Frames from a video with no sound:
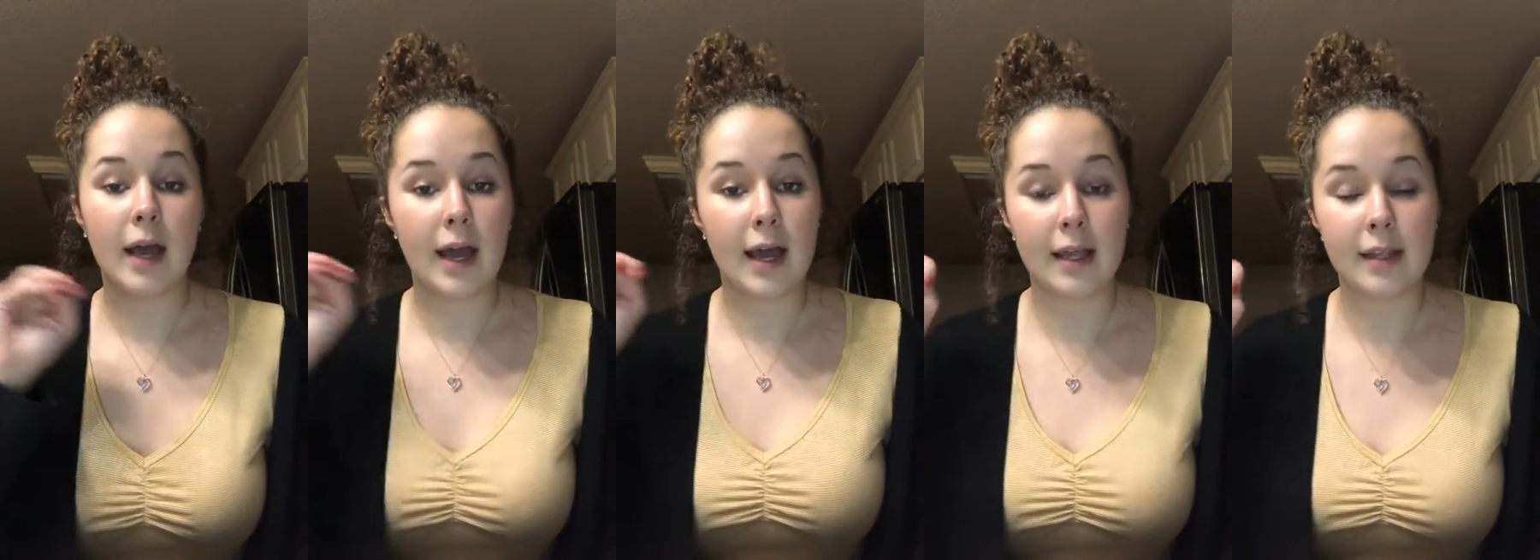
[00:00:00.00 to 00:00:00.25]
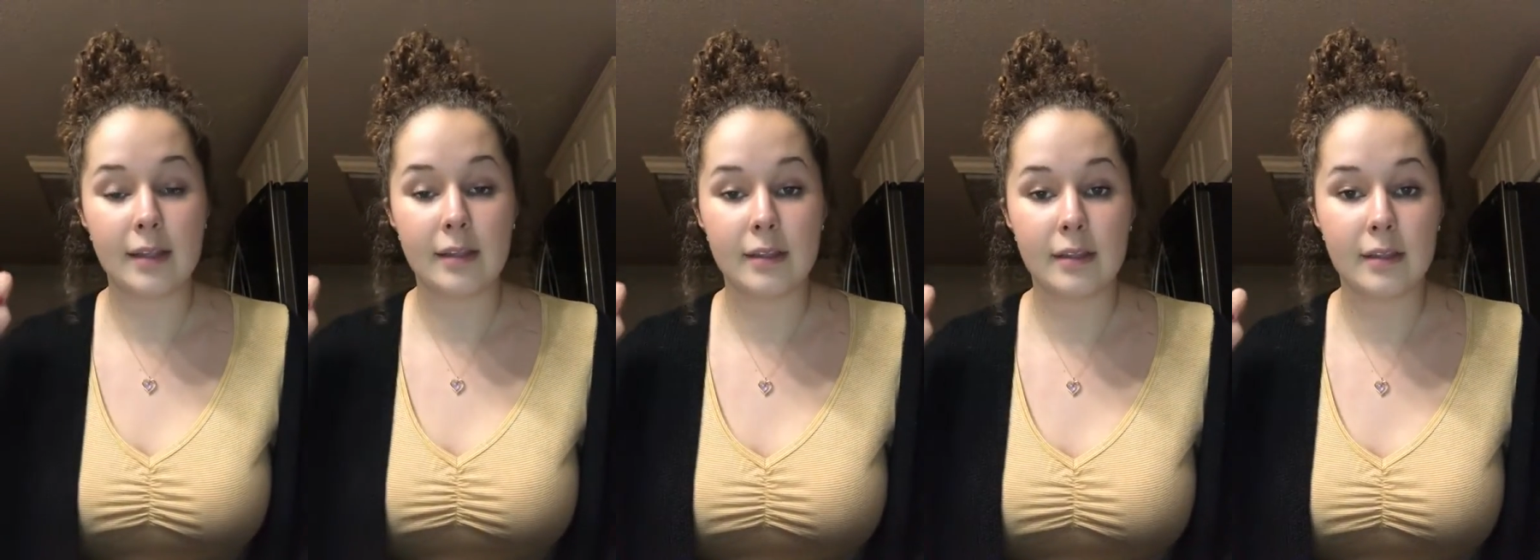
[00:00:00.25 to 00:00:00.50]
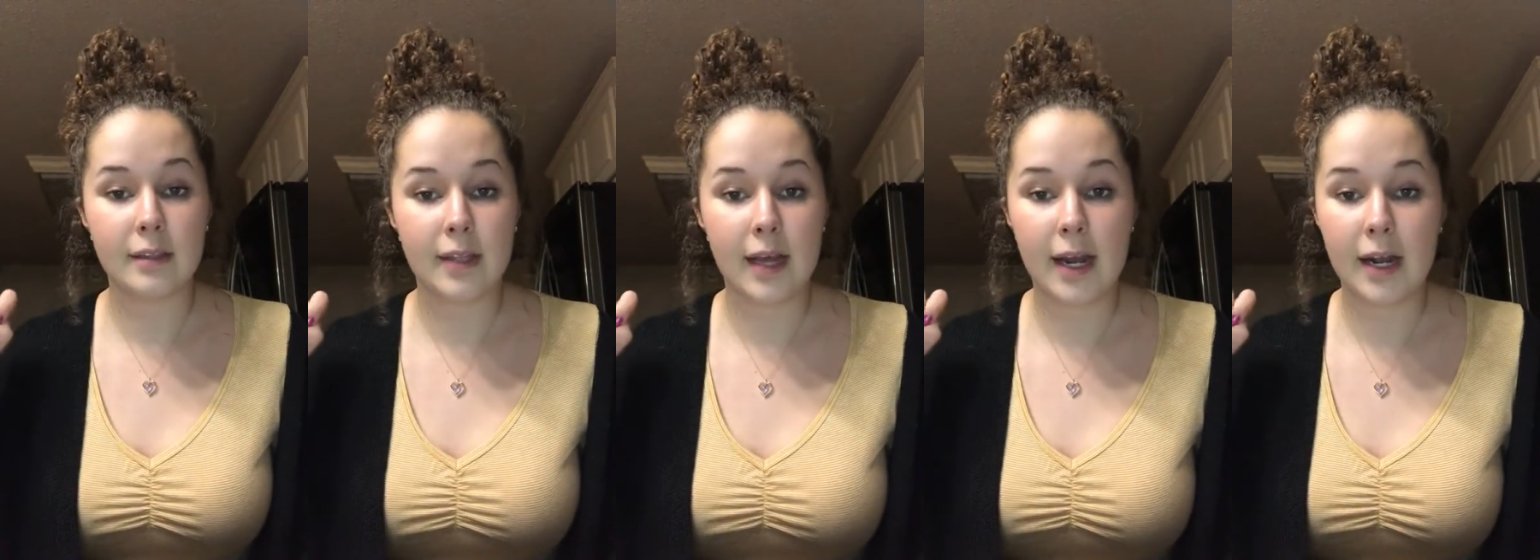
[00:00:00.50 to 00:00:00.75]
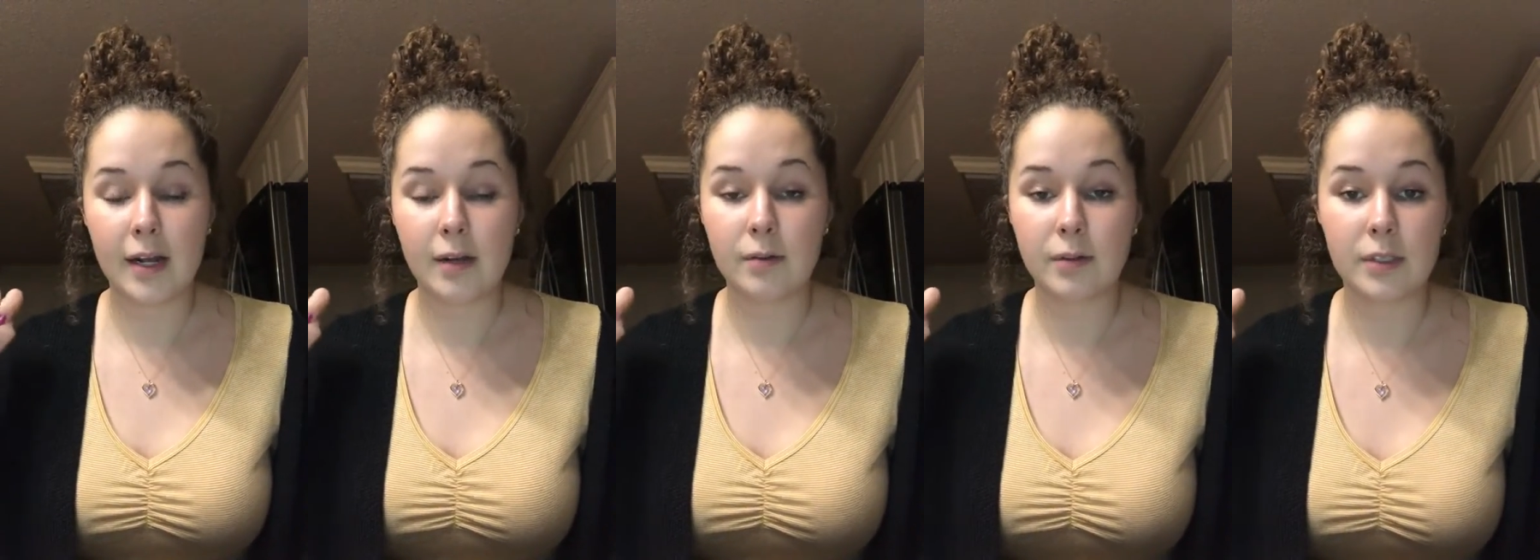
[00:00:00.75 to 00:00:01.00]
and the
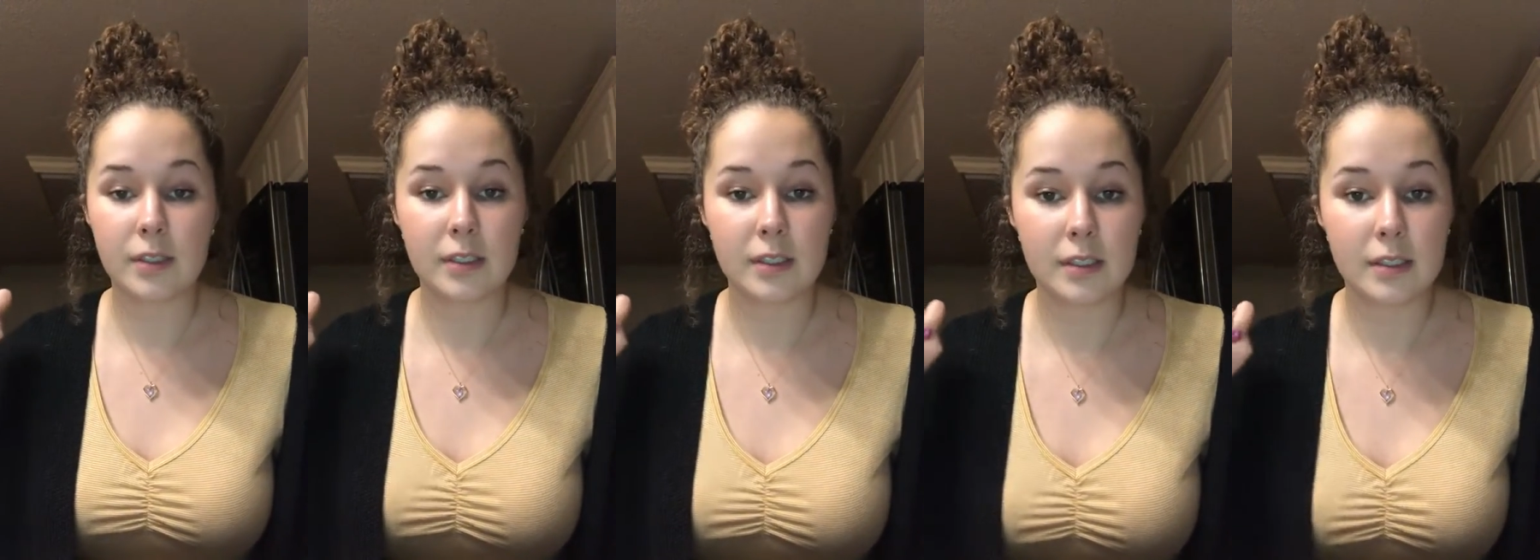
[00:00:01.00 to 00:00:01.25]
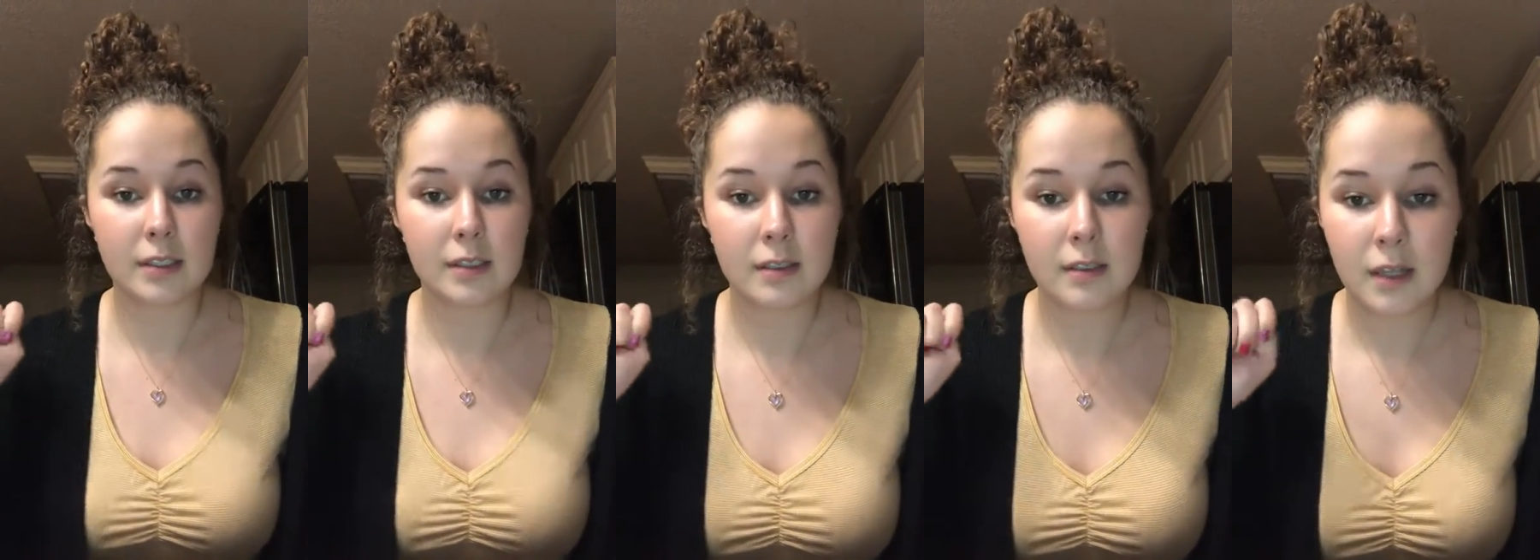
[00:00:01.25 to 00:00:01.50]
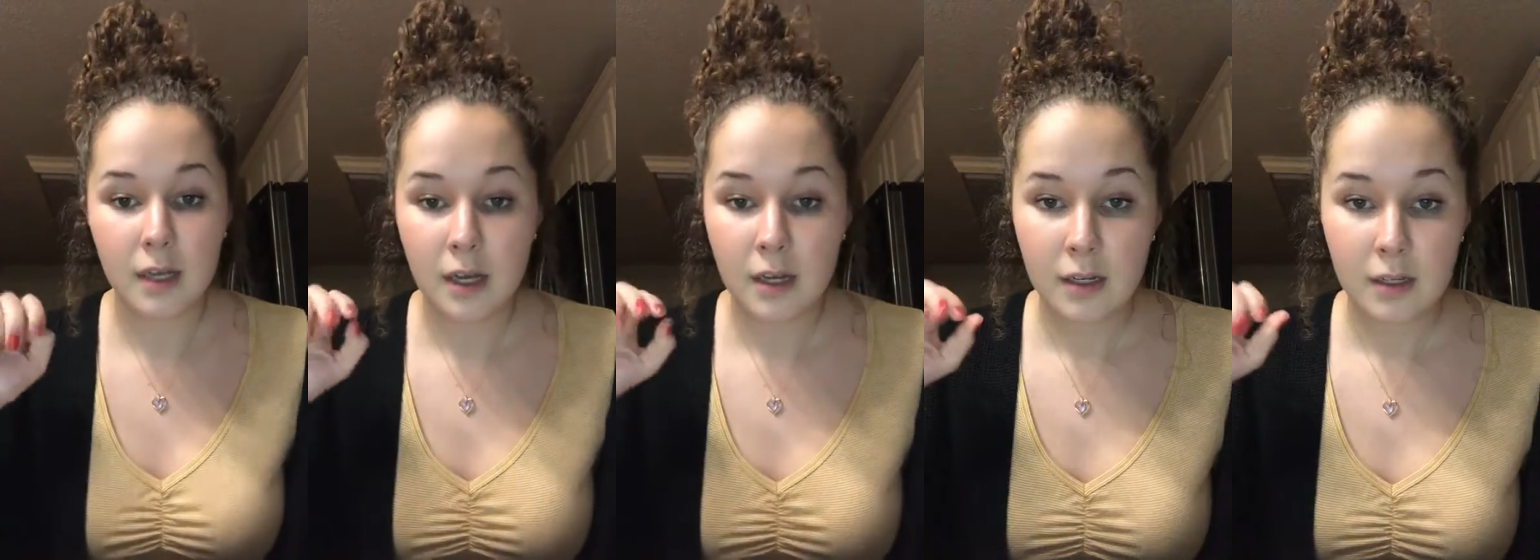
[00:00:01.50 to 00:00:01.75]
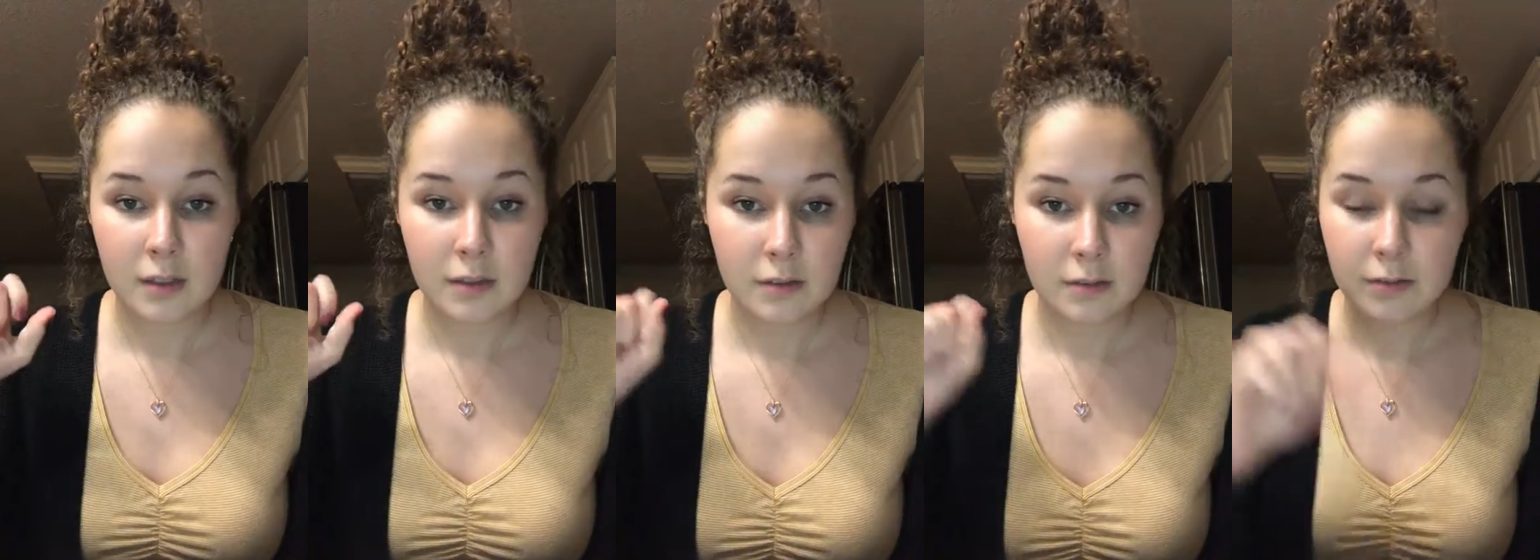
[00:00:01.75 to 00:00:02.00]
air will just
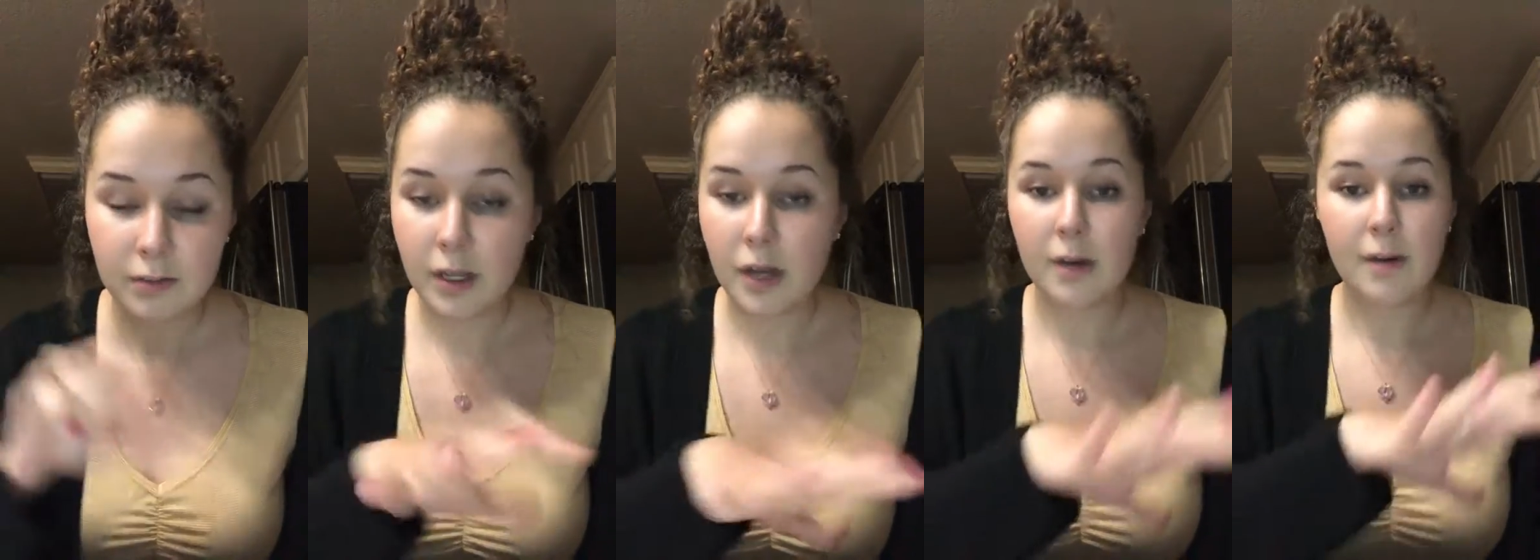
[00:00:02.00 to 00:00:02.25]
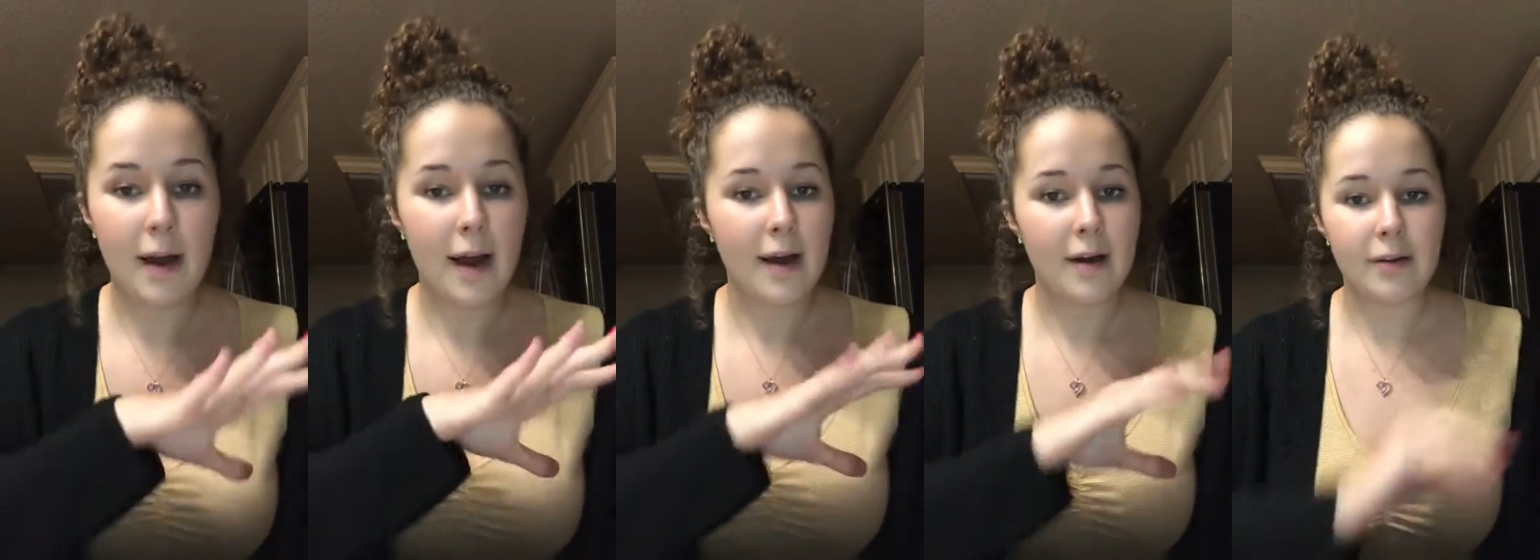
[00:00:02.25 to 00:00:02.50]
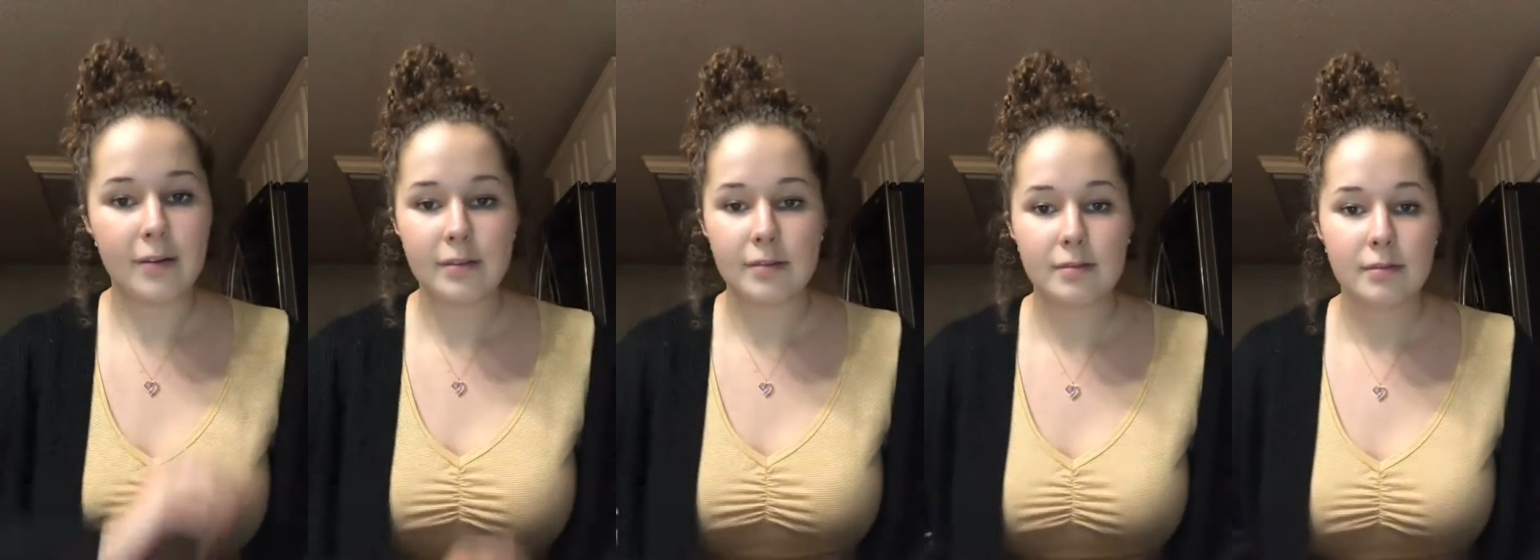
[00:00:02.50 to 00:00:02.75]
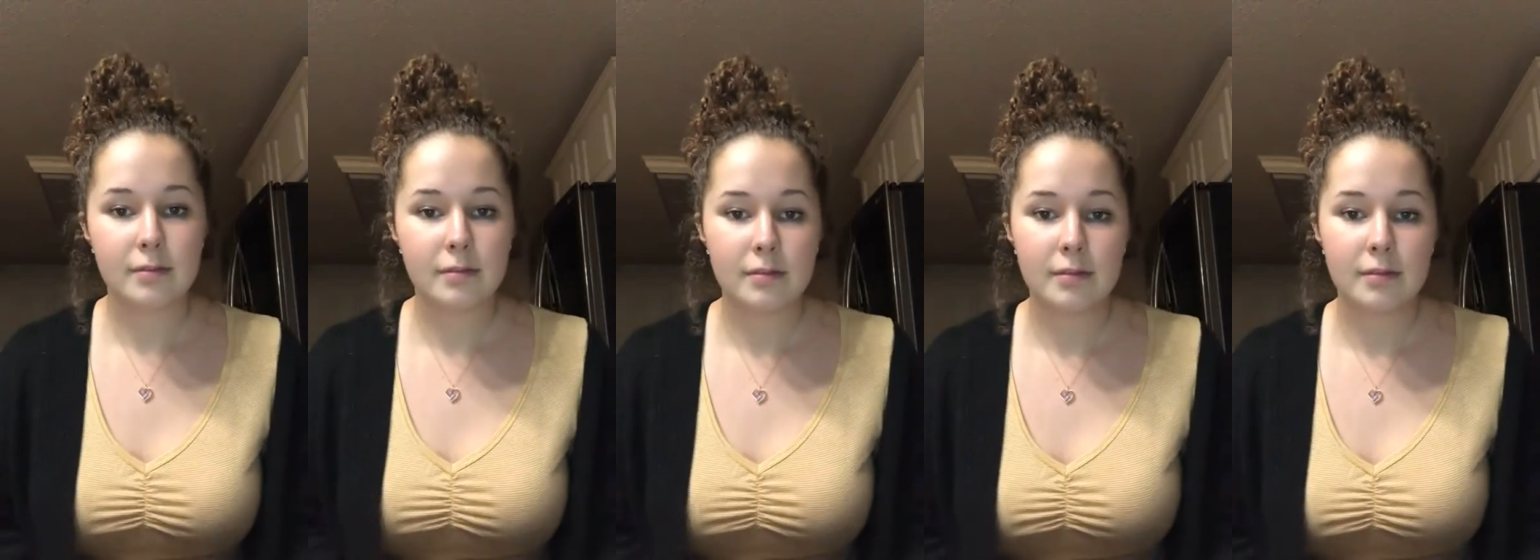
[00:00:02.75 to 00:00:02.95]
flow out